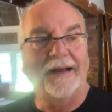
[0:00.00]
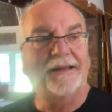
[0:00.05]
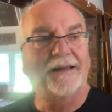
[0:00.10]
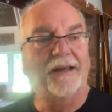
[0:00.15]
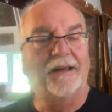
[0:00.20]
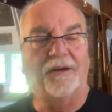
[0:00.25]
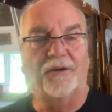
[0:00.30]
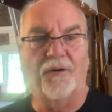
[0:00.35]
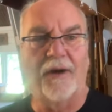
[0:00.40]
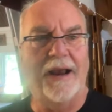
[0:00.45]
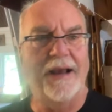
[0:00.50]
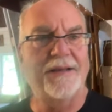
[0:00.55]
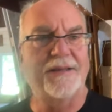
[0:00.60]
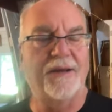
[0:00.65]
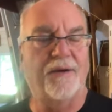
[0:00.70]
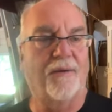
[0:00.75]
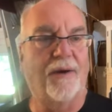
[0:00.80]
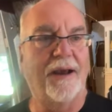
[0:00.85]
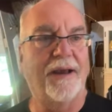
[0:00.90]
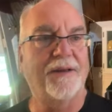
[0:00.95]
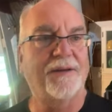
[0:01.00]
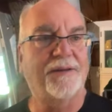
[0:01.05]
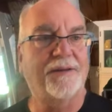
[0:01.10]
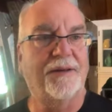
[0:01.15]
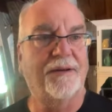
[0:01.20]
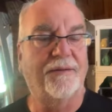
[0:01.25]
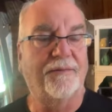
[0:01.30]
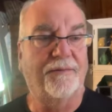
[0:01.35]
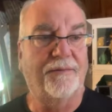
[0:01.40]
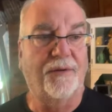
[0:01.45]
acting crazy
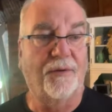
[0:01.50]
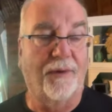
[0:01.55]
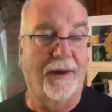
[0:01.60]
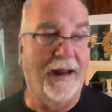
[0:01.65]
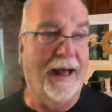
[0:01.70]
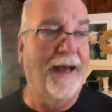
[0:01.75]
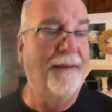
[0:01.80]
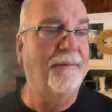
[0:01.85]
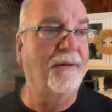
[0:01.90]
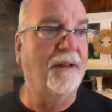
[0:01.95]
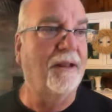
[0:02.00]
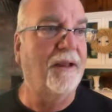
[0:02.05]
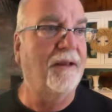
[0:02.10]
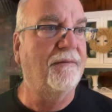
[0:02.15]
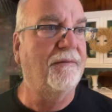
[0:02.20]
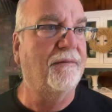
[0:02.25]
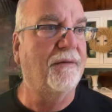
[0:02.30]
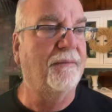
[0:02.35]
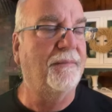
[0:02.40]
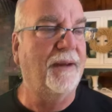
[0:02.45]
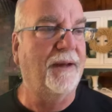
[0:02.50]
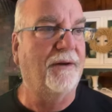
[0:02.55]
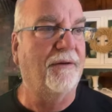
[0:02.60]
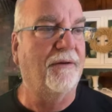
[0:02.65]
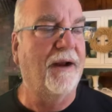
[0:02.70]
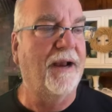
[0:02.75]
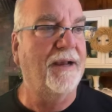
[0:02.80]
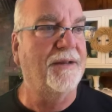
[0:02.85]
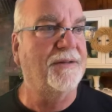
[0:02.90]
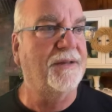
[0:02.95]
ways to what I believe would
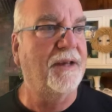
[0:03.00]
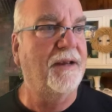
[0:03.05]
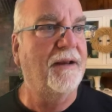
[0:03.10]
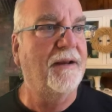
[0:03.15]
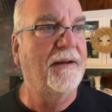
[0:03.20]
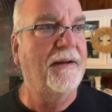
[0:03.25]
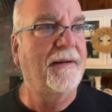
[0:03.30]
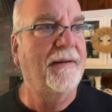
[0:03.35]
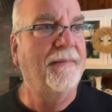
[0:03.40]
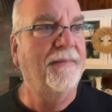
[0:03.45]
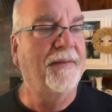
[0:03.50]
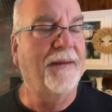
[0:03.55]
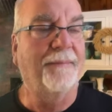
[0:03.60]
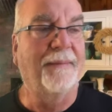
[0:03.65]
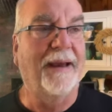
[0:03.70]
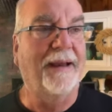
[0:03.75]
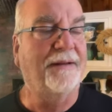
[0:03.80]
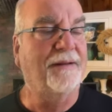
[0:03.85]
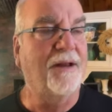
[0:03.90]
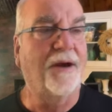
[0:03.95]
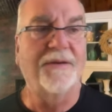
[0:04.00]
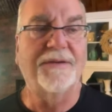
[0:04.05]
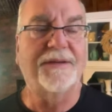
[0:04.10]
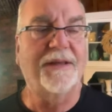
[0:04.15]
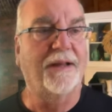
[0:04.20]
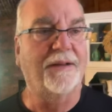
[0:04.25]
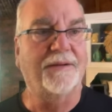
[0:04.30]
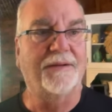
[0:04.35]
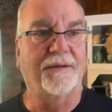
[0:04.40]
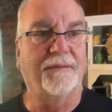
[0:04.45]
be crazy, that make
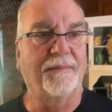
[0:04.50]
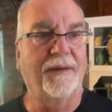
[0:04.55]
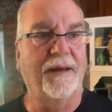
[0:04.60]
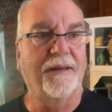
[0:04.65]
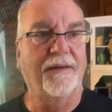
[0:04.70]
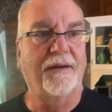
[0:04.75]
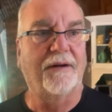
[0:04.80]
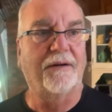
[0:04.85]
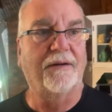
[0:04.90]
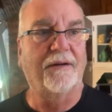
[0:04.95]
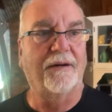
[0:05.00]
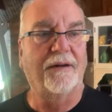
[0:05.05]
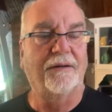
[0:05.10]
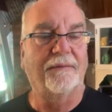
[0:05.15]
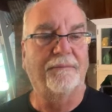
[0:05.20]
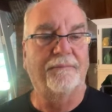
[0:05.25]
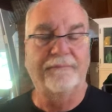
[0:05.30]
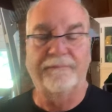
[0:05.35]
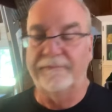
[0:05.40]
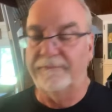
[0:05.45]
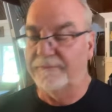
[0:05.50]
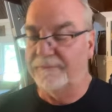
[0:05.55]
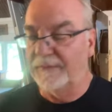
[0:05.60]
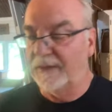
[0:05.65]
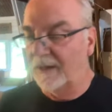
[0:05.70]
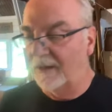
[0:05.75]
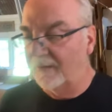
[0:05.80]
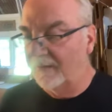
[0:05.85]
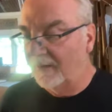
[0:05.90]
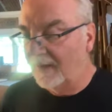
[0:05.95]
no sense to me, that are going to,
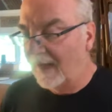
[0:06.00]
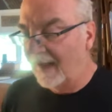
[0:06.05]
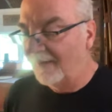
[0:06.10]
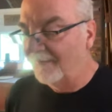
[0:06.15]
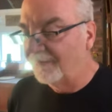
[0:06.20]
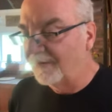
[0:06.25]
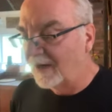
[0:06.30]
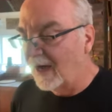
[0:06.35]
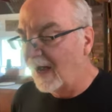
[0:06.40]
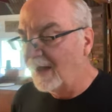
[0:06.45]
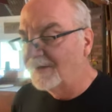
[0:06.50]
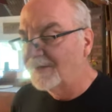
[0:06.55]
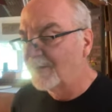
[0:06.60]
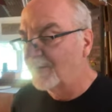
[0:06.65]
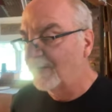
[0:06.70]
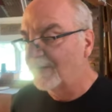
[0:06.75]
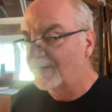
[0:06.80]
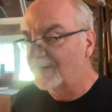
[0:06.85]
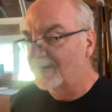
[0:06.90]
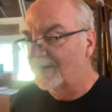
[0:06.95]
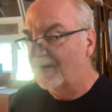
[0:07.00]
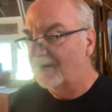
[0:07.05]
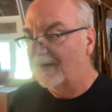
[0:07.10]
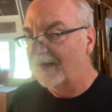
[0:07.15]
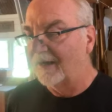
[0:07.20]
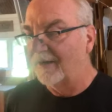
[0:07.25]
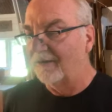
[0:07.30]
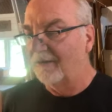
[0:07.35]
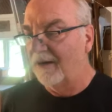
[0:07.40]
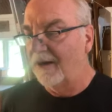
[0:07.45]
you know, have consequences
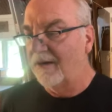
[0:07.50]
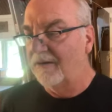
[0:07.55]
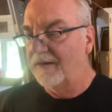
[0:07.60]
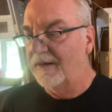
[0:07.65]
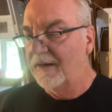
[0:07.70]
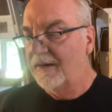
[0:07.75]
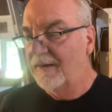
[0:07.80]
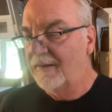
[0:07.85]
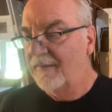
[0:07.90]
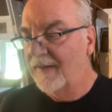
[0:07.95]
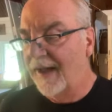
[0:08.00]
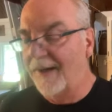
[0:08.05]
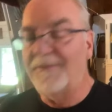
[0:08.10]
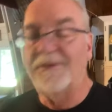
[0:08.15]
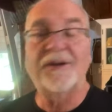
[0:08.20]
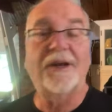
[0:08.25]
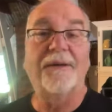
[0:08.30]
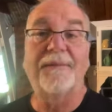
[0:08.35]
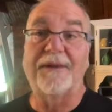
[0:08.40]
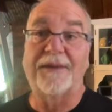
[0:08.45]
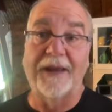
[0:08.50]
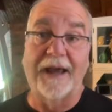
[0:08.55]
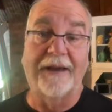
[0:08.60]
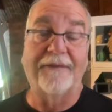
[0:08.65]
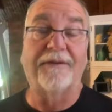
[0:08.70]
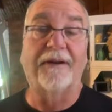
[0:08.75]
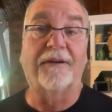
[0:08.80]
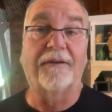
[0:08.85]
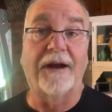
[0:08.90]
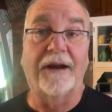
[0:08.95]
on down the road. I'm just going to be
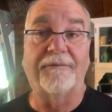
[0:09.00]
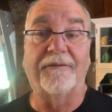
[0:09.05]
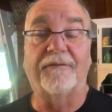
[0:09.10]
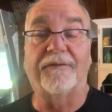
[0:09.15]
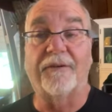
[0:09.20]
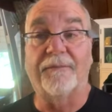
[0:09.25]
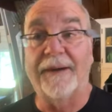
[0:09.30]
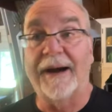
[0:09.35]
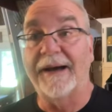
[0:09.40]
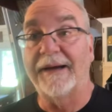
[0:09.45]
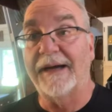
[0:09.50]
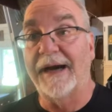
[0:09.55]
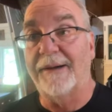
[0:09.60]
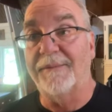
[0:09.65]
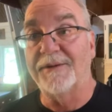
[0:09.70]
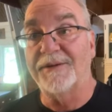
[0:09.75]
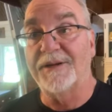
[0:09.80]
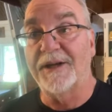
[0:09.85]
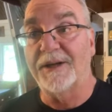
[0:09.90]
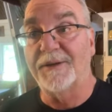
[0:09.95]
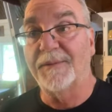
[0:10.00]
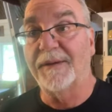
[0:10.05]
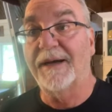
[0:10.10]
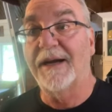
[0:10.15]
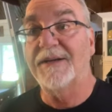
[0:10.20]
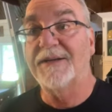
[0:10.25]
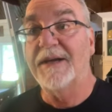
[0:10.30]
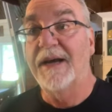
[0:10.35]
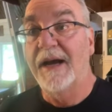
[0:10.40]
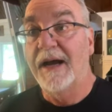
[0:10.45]
thankful and grateful for my common sense,
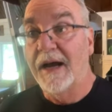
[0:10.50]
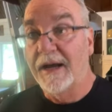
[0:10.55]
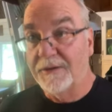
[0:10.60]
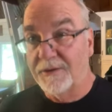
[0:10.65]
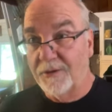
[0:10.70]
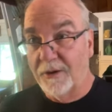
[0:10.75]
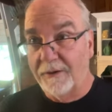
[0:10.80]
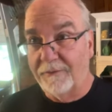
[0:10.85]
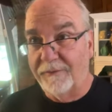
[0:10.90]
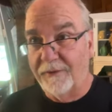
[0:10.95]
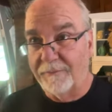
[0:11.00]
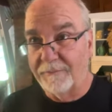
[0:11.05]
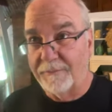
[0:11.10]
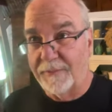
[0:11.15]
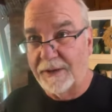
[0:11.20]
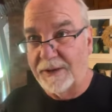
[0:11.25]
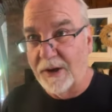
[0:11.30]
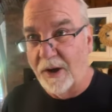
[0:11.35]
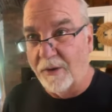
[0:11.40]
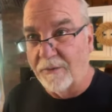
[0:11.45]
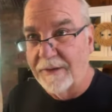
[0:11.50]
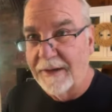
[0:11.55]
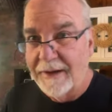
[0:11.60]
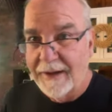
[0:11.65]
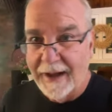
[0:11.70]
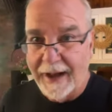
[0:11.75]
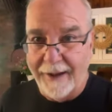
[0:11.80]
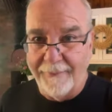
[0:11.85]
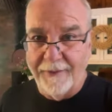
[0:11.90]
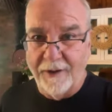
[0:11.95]
because truth be
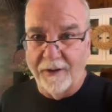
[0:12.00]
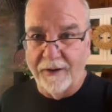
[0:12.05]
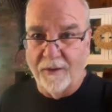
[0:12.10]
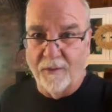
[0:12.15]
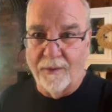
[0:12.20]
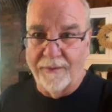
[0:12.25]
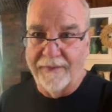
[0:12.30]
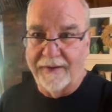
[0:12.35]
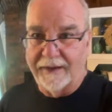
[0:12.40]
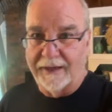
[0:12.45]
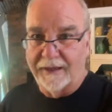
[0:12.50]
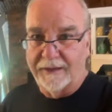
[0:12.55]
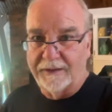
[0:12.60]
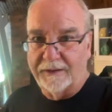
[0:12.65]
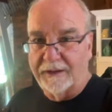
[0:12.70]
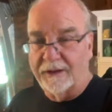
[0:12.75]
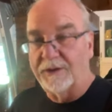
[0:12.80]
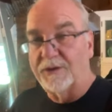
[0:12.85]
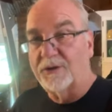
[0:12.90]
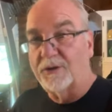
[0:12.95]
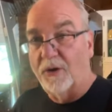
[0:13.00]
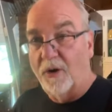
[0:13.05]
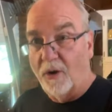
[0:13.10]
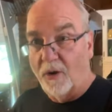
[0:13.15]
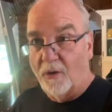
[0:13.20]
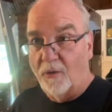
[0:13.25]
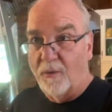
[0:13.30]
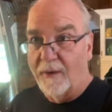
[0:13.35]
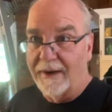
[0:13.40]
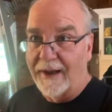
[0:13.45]
told, I'm the only one that can
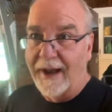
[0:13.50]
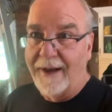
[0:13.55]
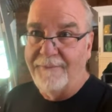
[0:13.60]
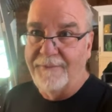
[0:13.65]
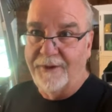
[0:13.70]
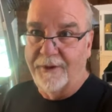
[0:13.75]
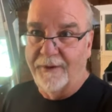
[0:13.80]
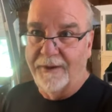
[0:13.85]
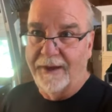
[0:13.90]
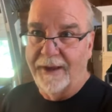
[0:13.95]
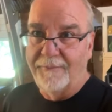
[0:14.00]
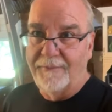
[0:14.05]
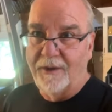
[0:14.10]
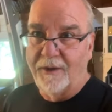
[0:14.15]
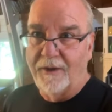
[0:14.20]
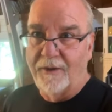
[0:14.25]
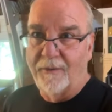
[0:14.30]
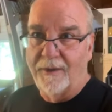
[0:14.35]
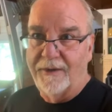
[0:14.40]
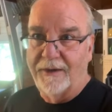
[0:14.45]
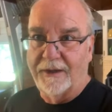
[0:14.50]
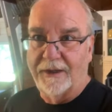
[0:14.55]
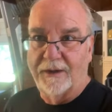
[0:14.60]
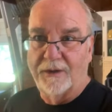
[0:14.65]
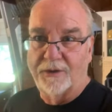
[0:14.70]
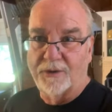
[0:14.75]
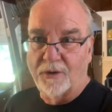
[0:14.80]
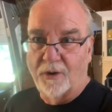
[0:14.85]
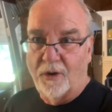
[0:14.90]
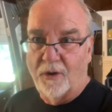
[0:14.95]
control what I'm doing. I'm the only one
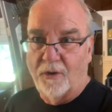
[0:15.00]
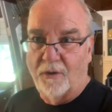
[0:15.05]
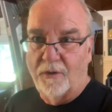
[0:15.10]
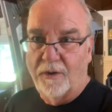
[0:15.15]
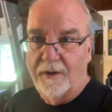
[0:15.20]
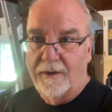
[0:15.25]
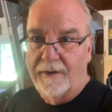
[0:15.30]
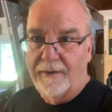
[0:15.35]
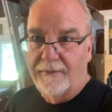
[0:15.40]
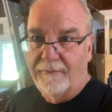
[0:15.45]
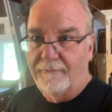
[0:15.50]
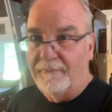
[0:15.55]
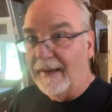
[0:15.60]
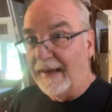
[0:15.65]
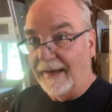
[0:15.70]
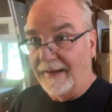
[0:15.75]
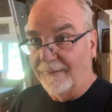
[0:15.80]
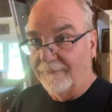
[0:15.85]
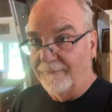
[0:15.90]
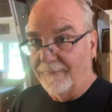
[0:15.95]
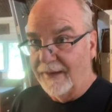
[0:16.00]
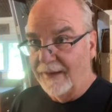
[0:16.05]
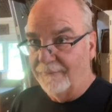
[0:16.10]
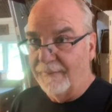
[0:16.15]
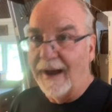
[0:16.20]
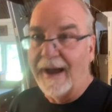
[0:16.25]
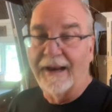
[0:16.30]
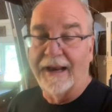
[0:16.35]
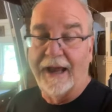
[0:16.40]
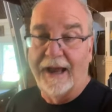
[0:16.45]
that can control me
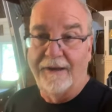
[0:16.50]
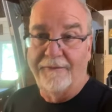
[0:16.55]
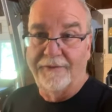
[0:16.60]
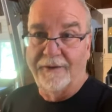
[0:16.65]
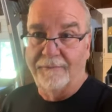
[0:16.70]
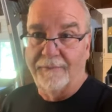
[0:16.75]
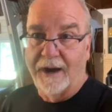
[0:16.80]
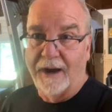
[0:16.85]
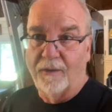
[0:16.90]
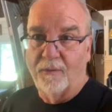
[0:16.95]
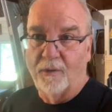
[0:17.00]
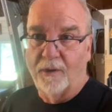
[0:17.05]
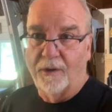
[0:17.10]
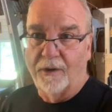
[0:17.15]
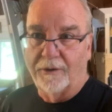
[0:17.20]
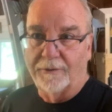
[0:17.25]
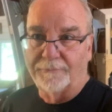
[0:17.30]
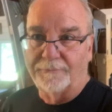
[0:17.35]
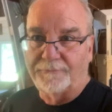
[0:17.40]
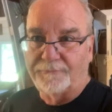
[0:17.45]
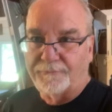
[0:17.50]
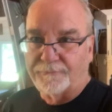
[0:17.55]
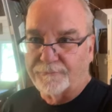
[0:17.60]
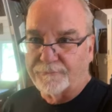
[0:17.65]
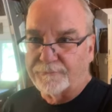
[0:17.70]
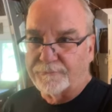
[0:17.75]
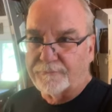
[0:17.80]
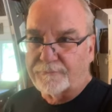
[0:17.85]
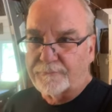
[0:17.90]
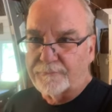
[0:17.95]
in my life, in my world.
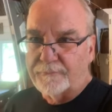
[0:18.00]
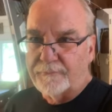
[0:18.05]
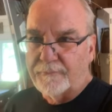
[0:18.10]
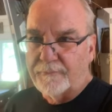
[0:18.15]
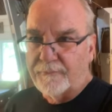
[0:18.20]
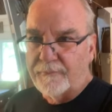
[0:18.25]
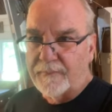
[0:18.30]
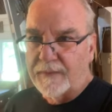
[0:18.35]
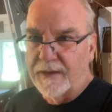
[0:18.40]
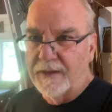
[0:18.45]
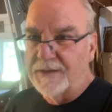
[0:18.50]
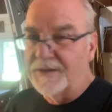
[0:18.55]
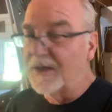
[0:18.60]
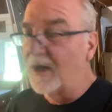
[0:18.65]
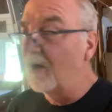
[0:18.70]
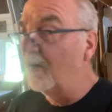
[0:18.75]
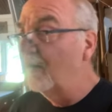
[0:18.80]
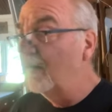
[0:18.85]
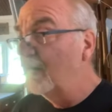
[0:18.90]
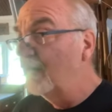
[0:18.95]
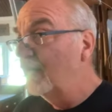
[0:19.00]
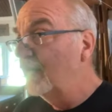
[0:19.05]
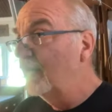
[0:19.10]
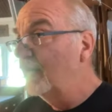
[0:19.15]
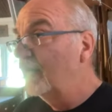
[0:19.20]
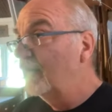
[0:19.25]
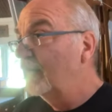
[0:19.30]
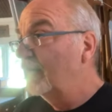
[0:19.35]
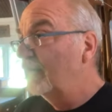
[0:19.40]
So